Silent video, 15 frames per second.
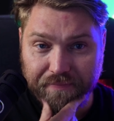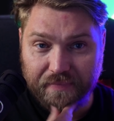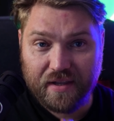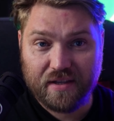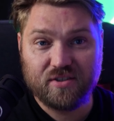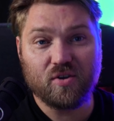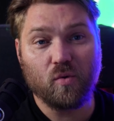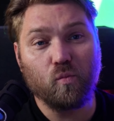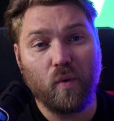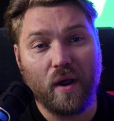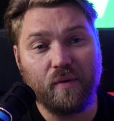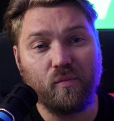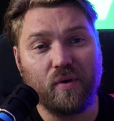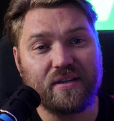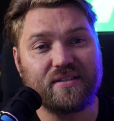So
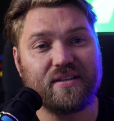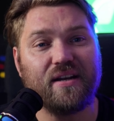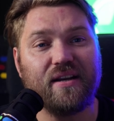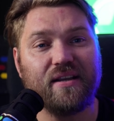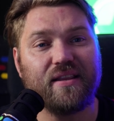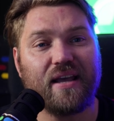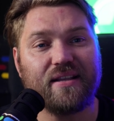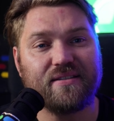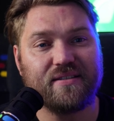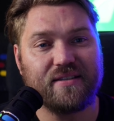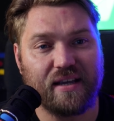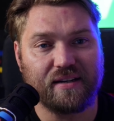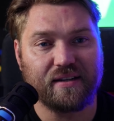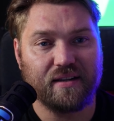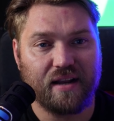when we're sending that
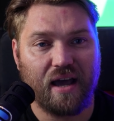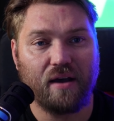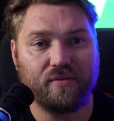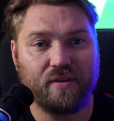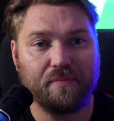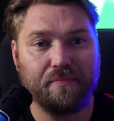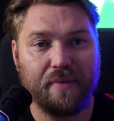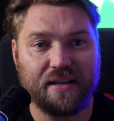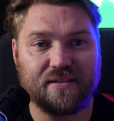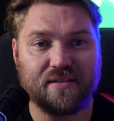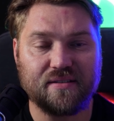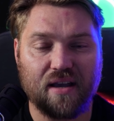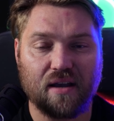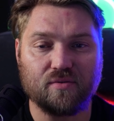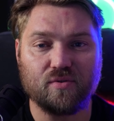signal out, that
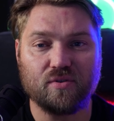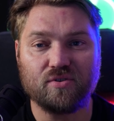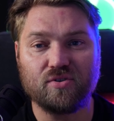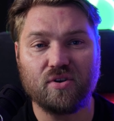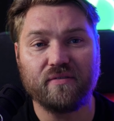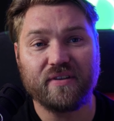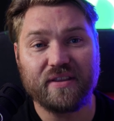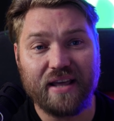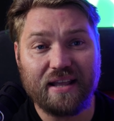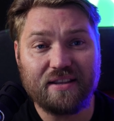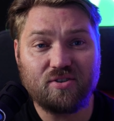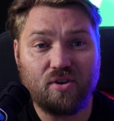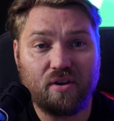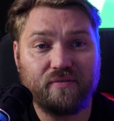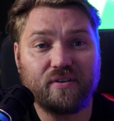message out to a server, that
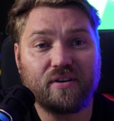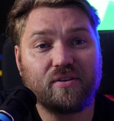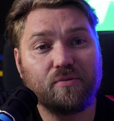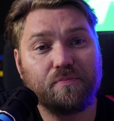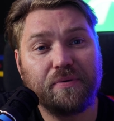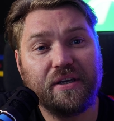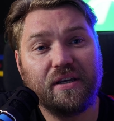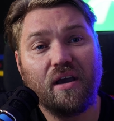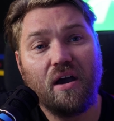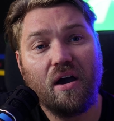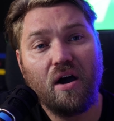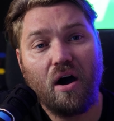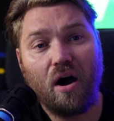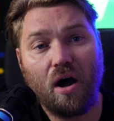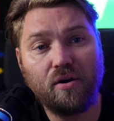server could be
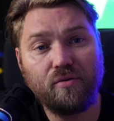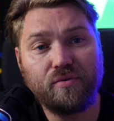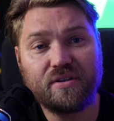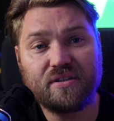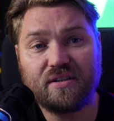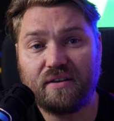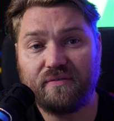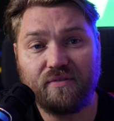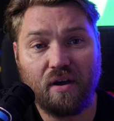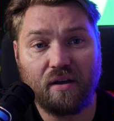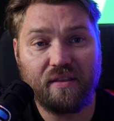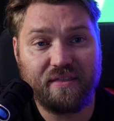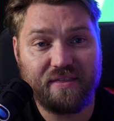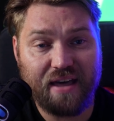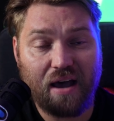hundreds, if
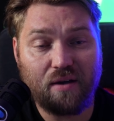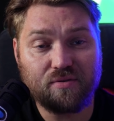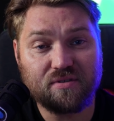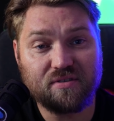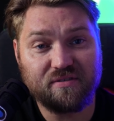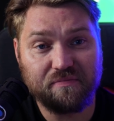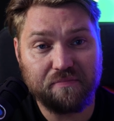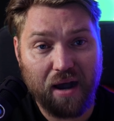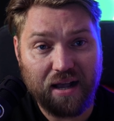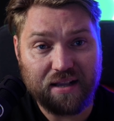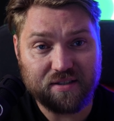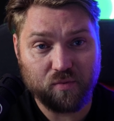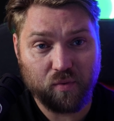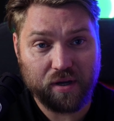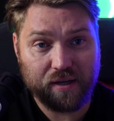not thousands of miles
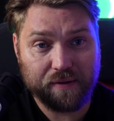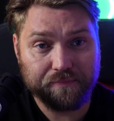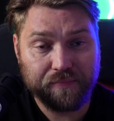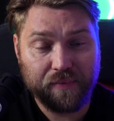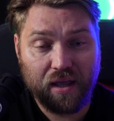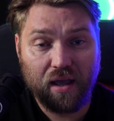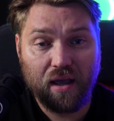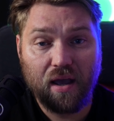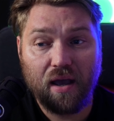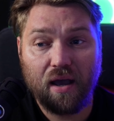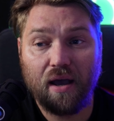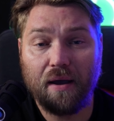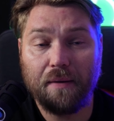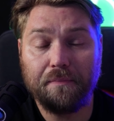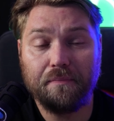away.
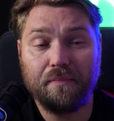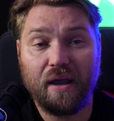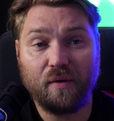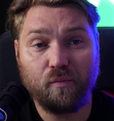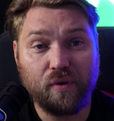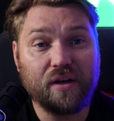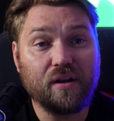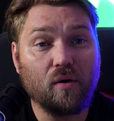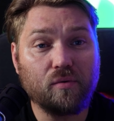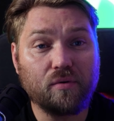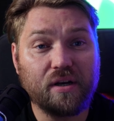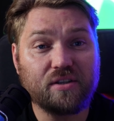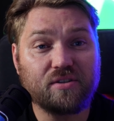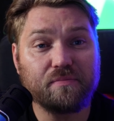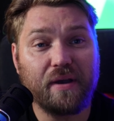And we don't
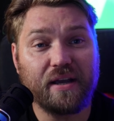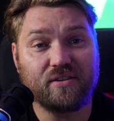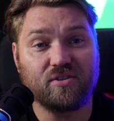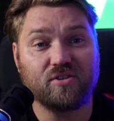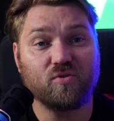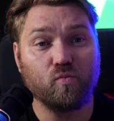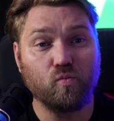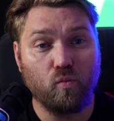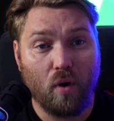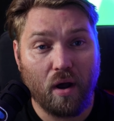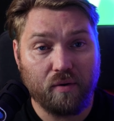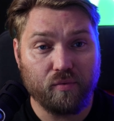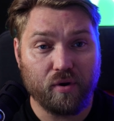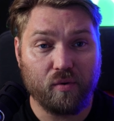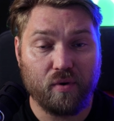need to make just
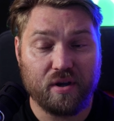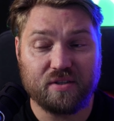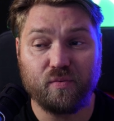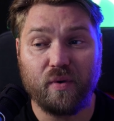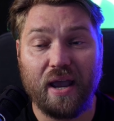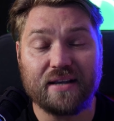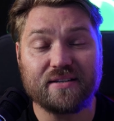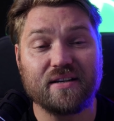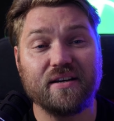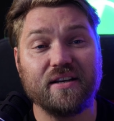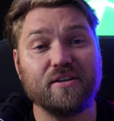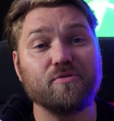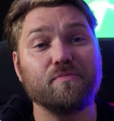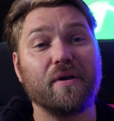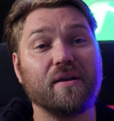one request. We actually
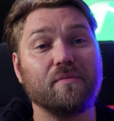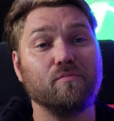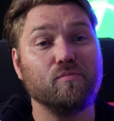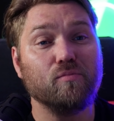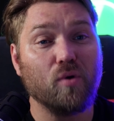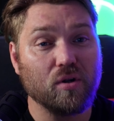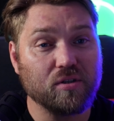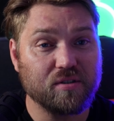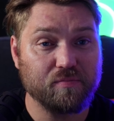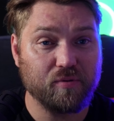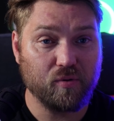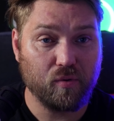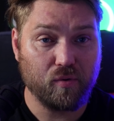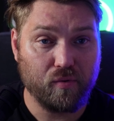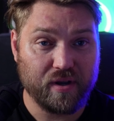need to make multiple
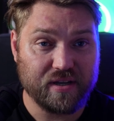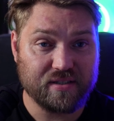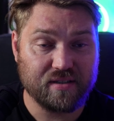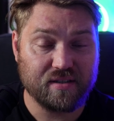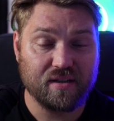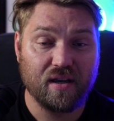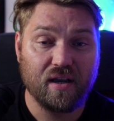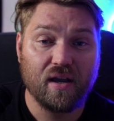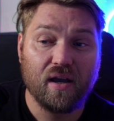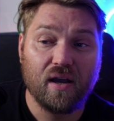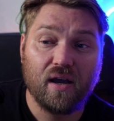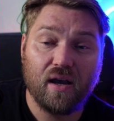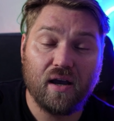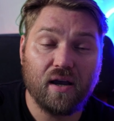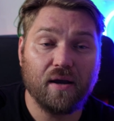requests
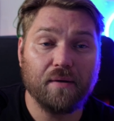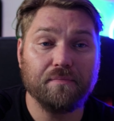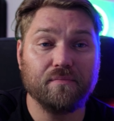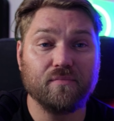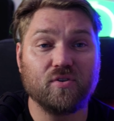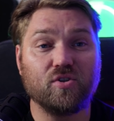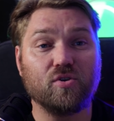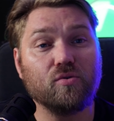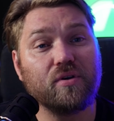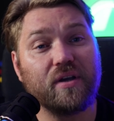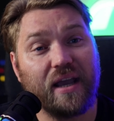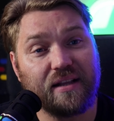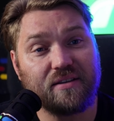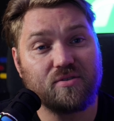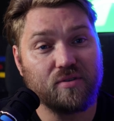to
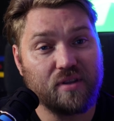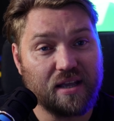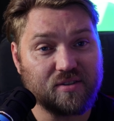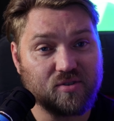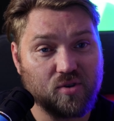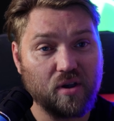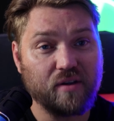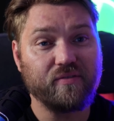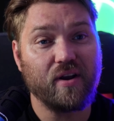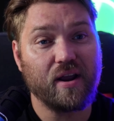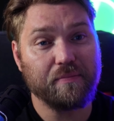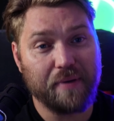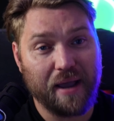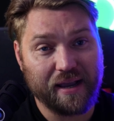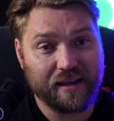get to that server
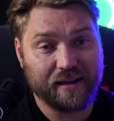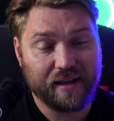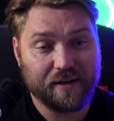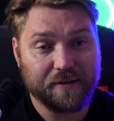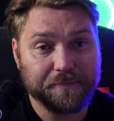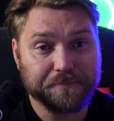and back again.